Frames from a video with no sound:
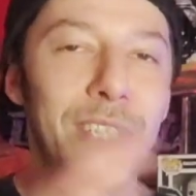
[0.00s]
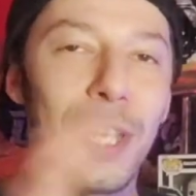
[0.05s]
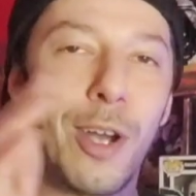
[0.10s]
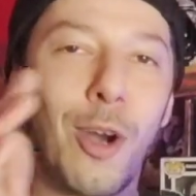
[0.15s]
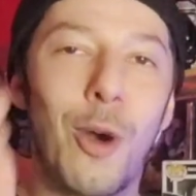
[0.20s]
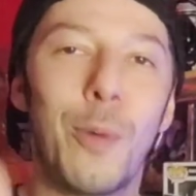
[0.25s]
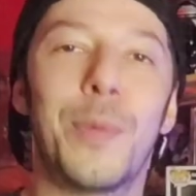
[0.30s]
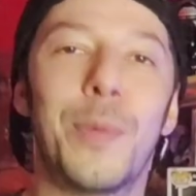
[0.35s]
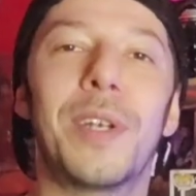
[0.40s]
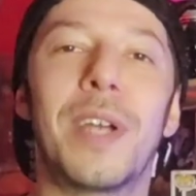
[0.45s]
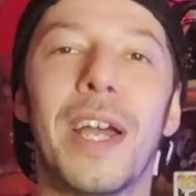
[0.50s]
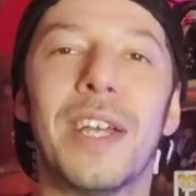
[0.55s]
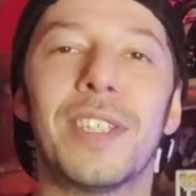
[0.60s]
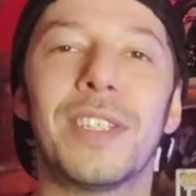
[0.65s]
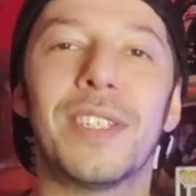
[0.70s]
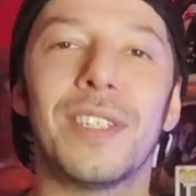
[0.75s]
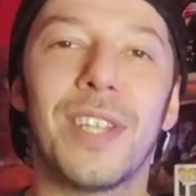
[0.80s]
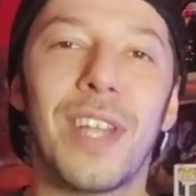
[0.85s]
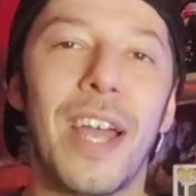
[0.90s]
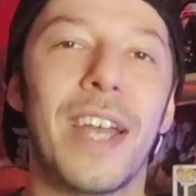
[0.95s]
I hope you
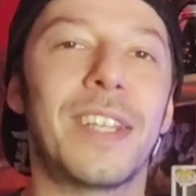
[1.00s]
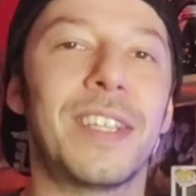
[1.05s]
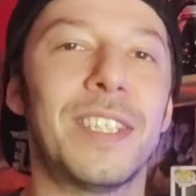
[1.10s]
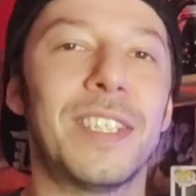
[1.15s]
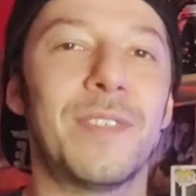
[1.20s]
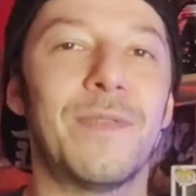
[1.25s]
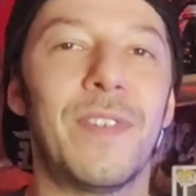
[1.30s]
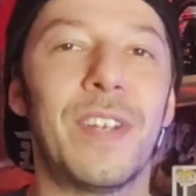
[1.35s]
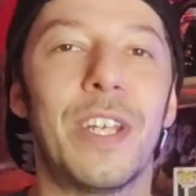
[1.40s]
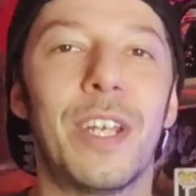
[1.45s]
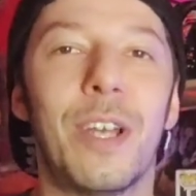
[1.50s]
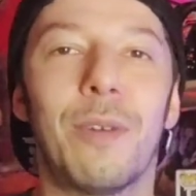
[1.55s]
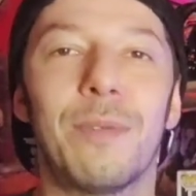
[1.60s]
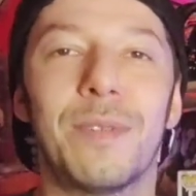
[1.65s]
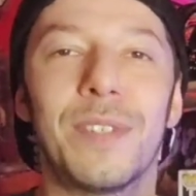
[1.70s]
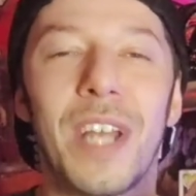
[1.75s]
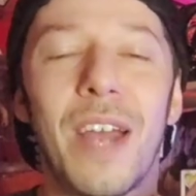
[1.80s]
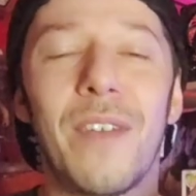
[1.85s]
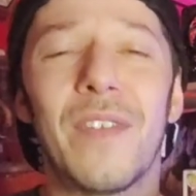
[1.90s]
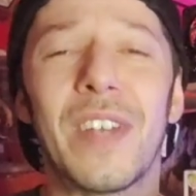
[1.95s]
guys like this video
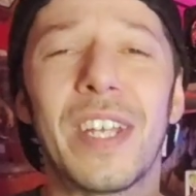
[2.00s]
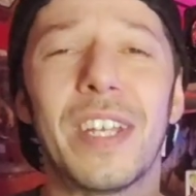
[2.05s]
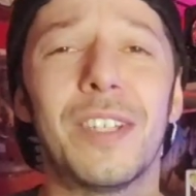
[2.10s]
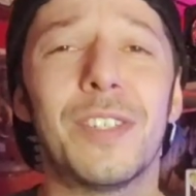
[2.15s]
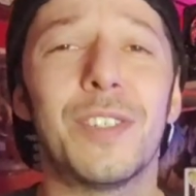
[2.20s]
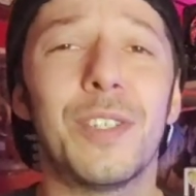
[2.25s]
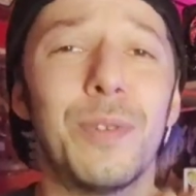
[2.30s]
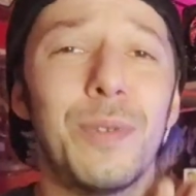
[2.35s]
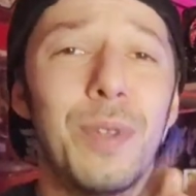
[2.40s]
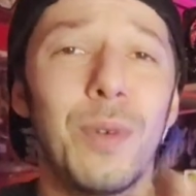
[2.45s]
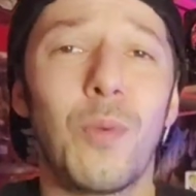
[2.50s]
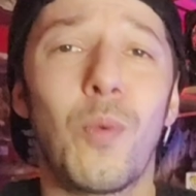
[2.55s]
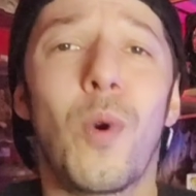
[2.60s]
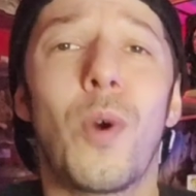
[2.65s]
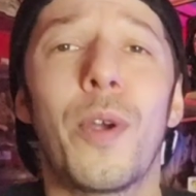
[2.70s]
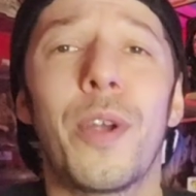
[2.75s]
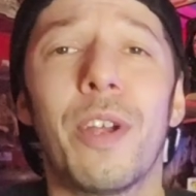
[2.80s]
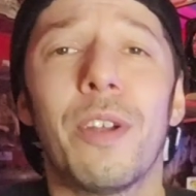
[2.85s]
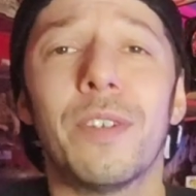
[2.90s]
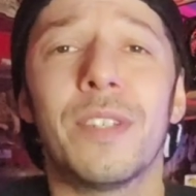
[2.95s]
diving into the
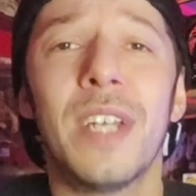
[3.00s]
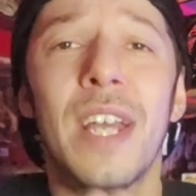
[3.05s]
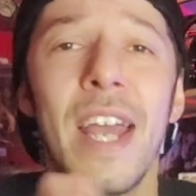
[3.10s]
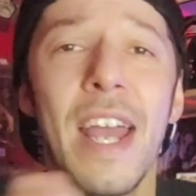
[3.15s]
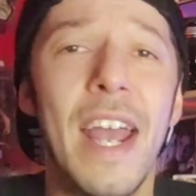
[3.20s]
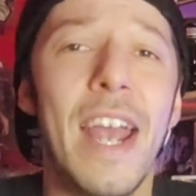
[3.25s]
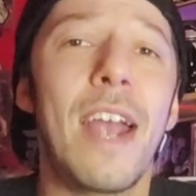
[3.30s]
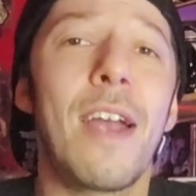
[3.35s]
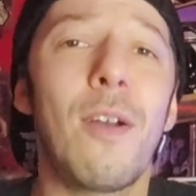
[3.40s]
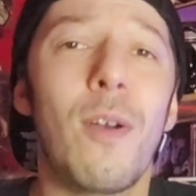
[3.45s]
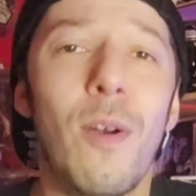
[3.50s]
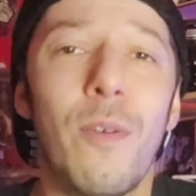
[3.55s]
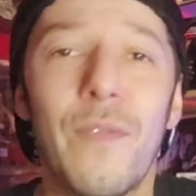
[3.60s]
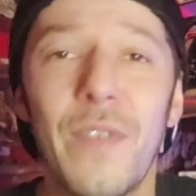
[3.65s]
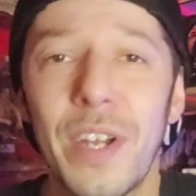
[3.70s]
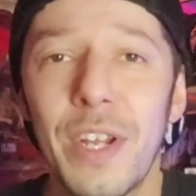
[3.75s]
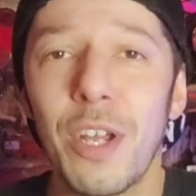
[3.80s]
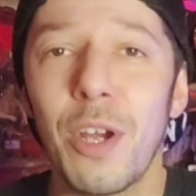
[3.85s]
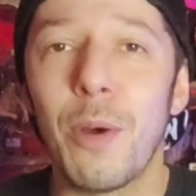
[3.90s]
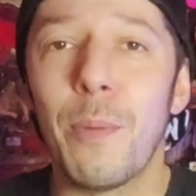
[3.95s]
Warriors Arrow
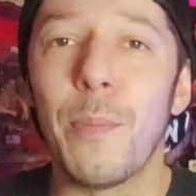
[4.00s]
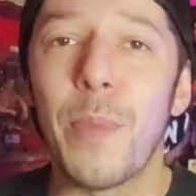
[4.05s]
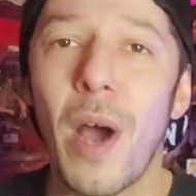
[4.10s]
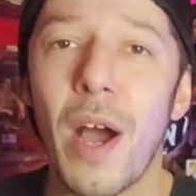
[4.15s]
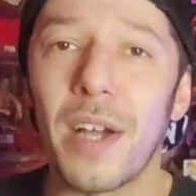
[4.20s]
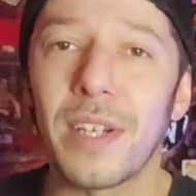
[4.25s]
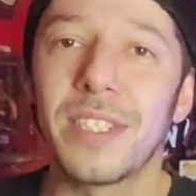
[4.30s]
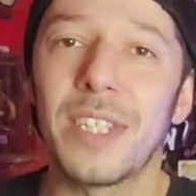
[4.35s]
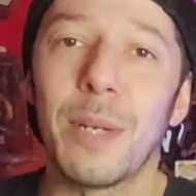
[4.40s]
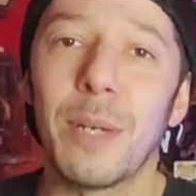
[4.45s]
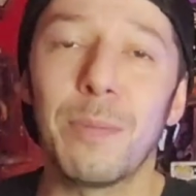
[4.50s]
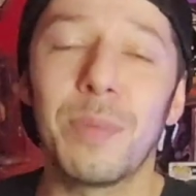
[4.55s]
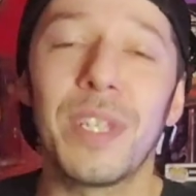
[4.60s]
Video box set.